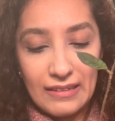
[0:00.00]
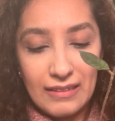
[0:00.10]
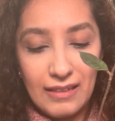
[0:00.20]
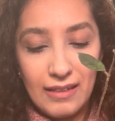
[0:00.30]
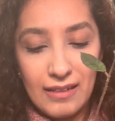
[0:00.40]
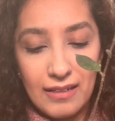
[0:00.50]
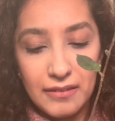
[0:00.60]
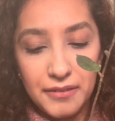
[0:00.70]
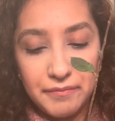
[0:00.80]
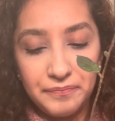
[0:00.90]

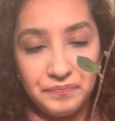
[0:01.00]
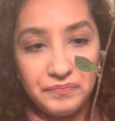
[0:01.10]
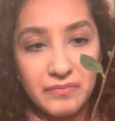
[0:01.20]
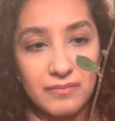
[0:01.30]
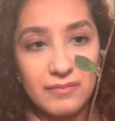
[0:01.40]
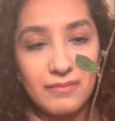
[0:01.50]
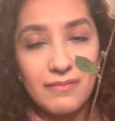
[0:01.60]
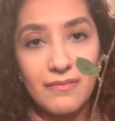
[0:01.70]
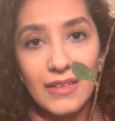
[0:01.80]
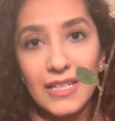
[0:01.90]
And
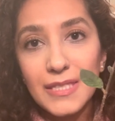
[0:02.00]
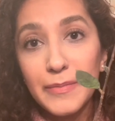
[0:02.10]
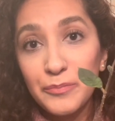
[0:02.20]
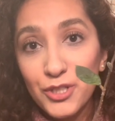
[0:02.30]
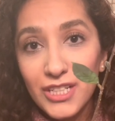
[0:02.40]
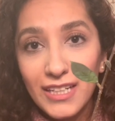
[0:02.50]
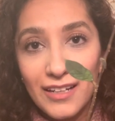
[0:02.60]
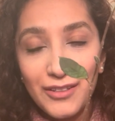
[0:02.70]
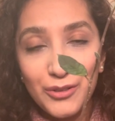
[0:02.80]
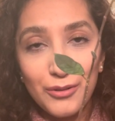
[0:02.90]
it's been pushing
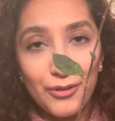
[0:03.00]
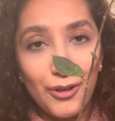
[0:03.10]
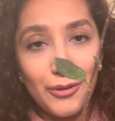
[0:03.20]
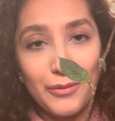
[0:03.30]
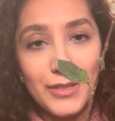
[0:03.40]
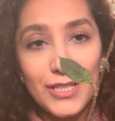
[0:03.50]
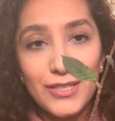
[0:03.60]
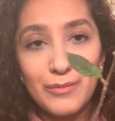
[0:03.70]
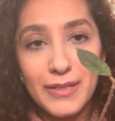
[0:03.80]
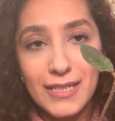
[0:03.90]
out new growth, which is
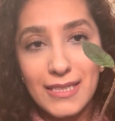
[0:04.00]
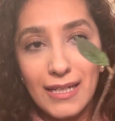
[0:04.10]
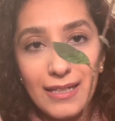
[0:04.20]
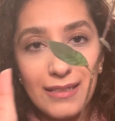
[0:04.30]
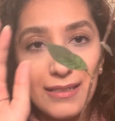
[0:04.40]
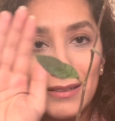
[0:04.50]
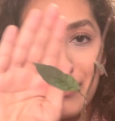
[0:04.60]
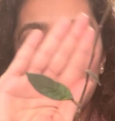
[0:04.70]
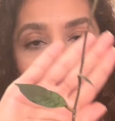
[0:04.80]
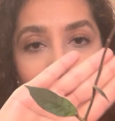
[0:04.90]
super exciting. I
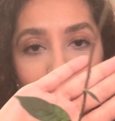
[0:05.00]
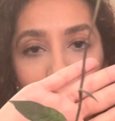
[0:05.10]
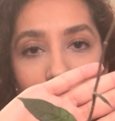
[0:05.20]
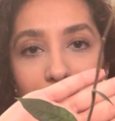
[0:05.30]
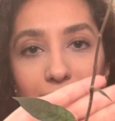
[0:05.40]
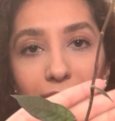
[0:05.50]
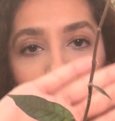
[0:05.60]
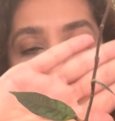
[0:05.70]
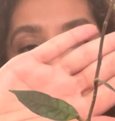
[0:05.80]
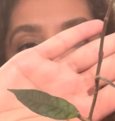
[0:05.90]
don't know if the
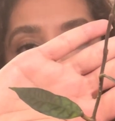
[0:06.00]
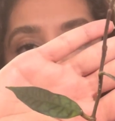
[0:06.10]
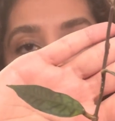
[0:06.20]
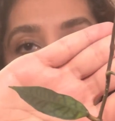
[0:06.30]
camera will focus, but